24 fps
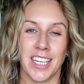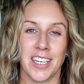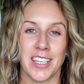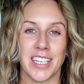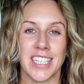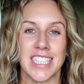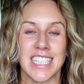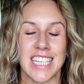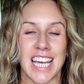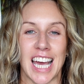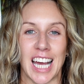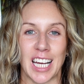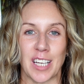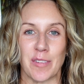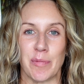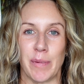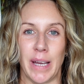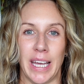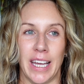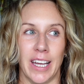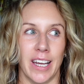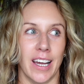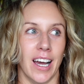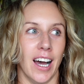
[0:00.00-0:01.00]
You can tag
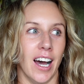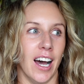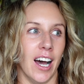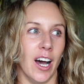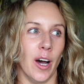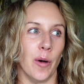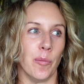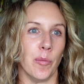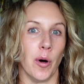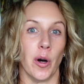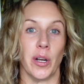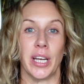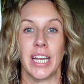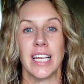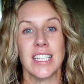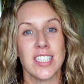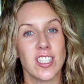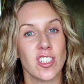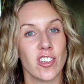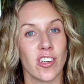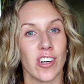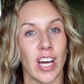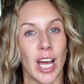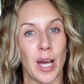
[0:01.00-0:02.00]
me on
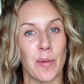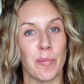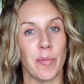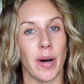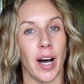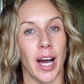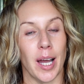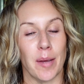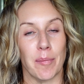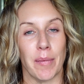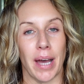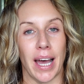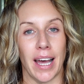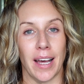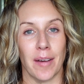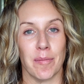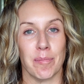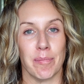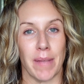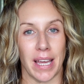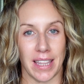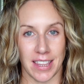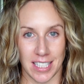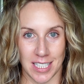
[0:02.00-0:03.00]
Instagram. I'm at
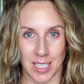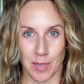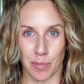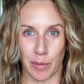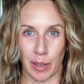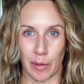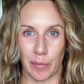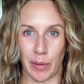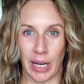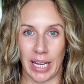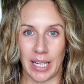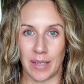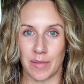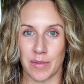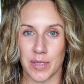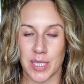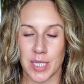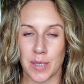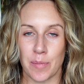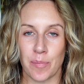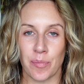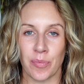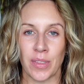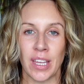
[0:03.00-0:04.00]
Method to My
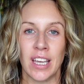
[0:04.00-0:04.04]
Waves.